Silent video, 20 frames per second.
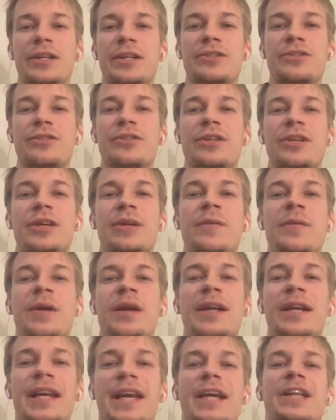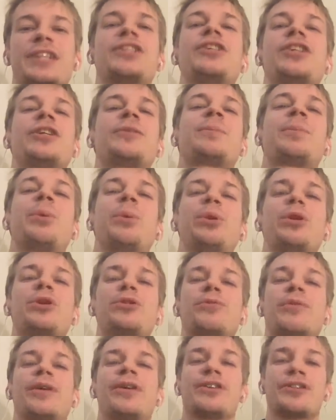the candidate pool is
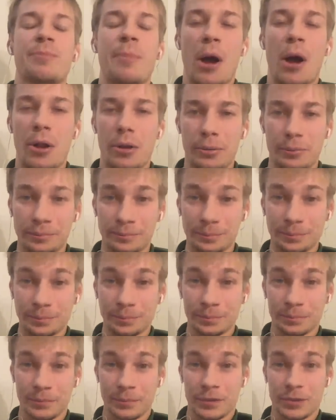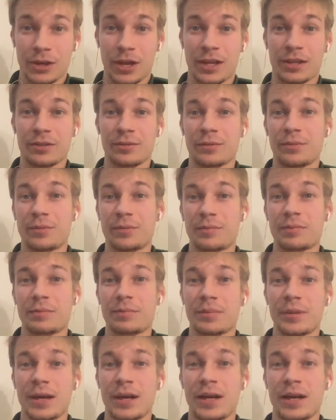very small, and
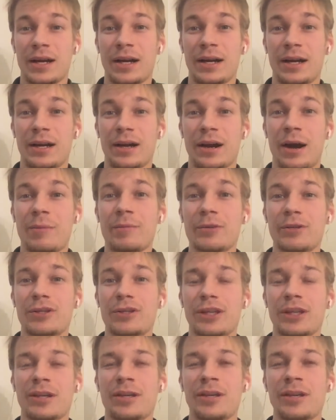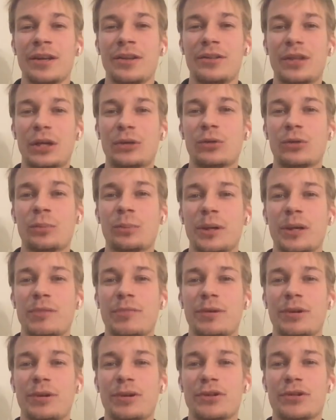obviously that would be a
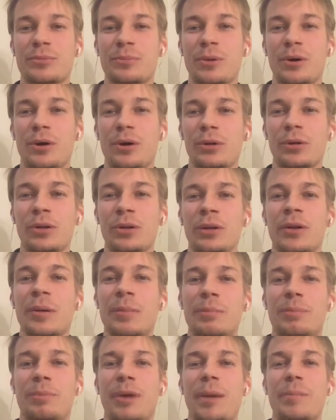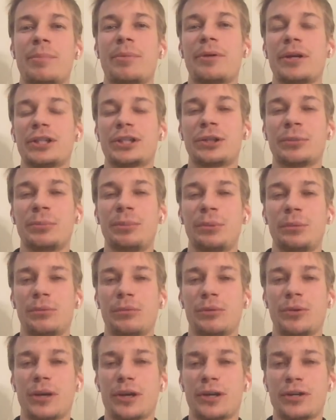very small preparation pool
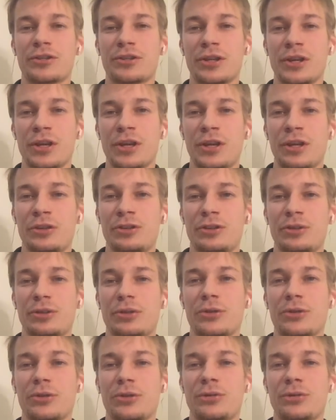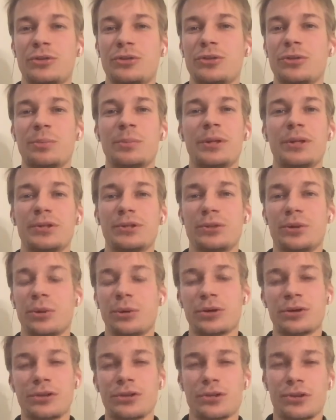for us to build
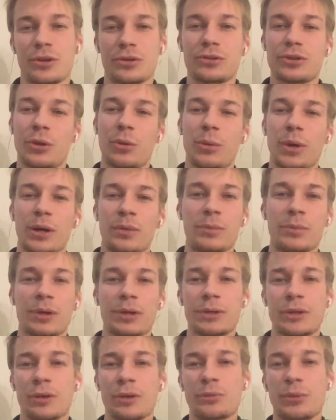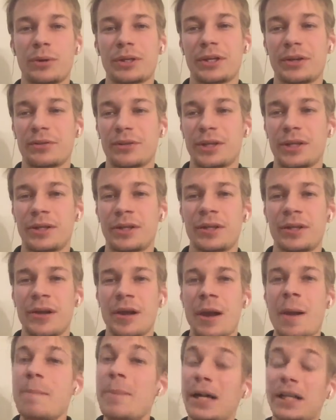courses on. So we're not working there.
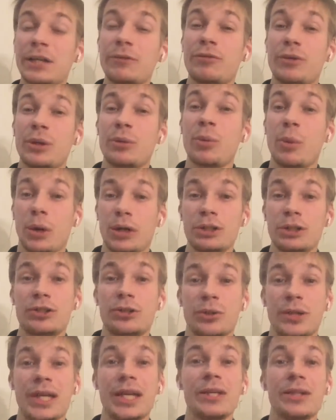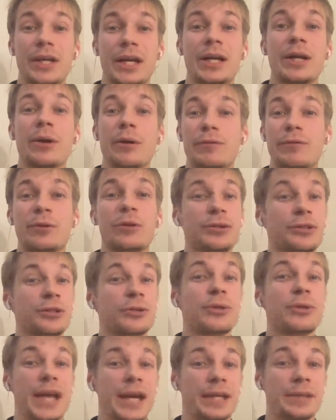But if you want to get there, of course you
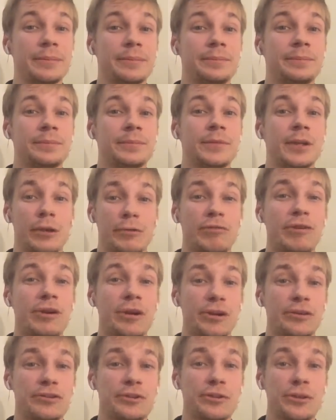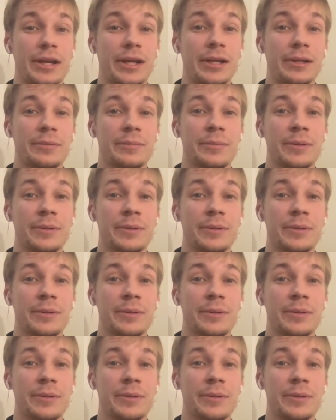can. Of course you can.